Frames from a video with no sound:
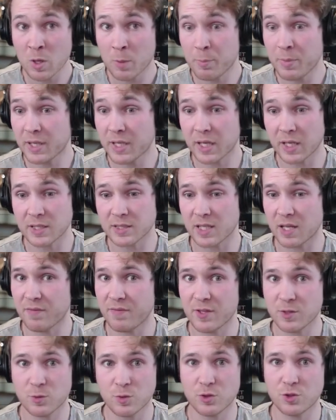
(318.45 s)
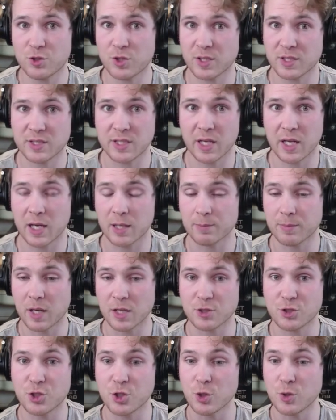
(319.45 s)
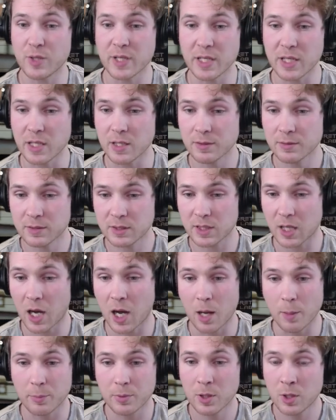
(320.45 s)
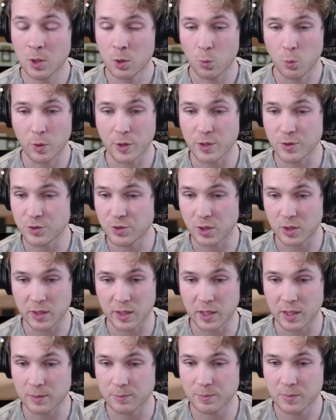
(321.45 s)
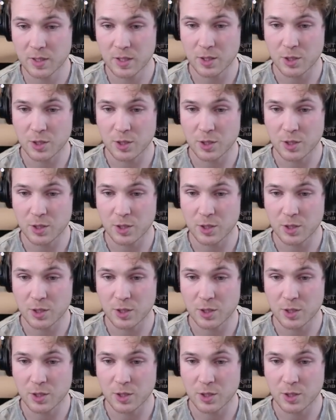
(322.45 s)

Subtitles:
because if this was just a 2D comp where you took a